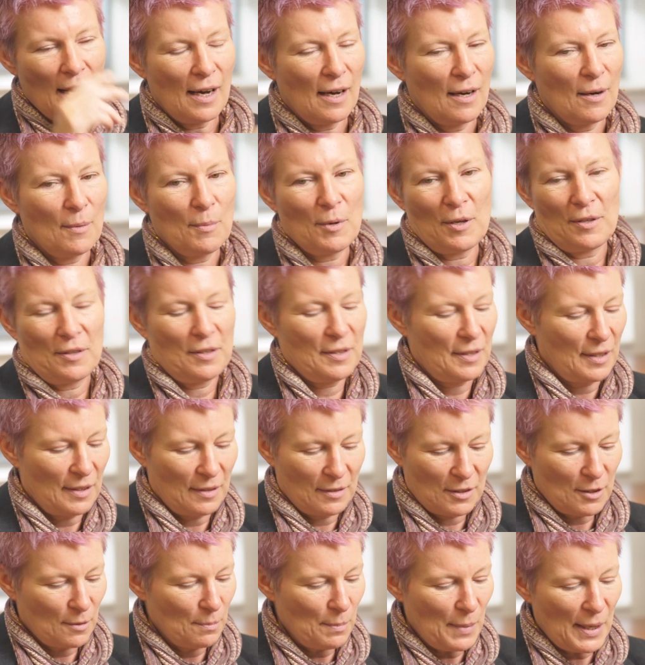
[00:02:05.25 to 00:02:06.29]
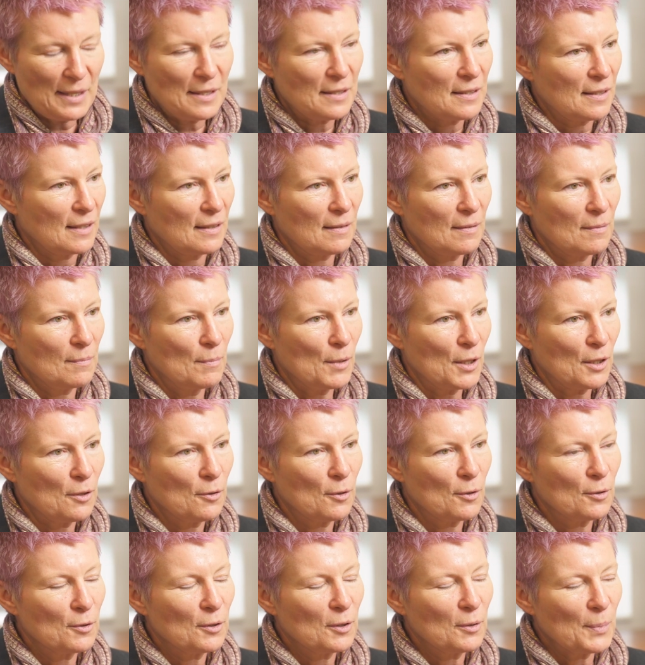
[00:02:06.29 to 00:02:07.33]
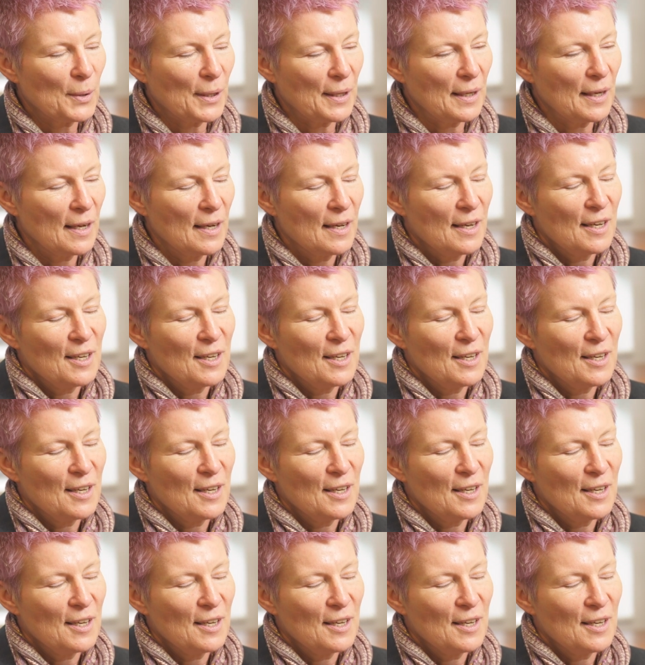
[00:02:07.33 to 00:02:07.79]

other than some basic microscopy.